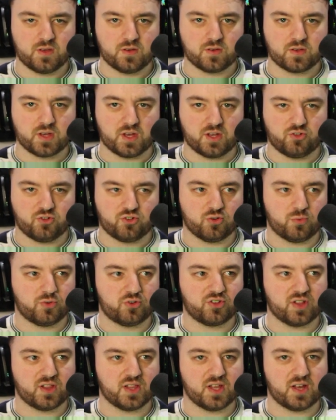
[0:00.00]
Okay, so we're
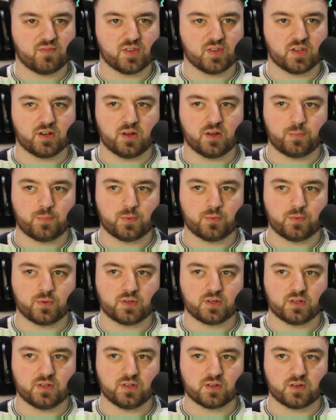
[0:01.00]
still leveling up. What
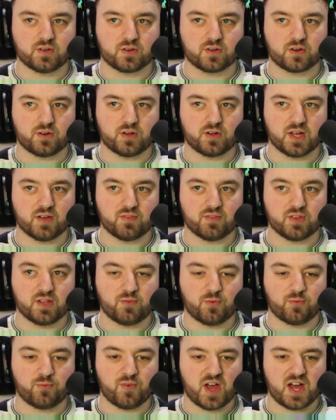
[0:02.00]
is our current level?
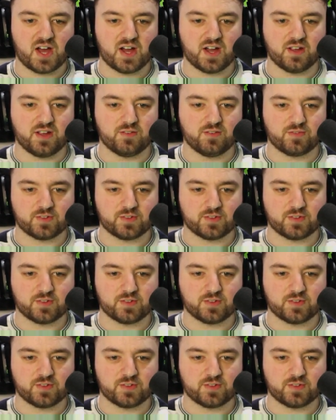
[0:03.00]
Level 5.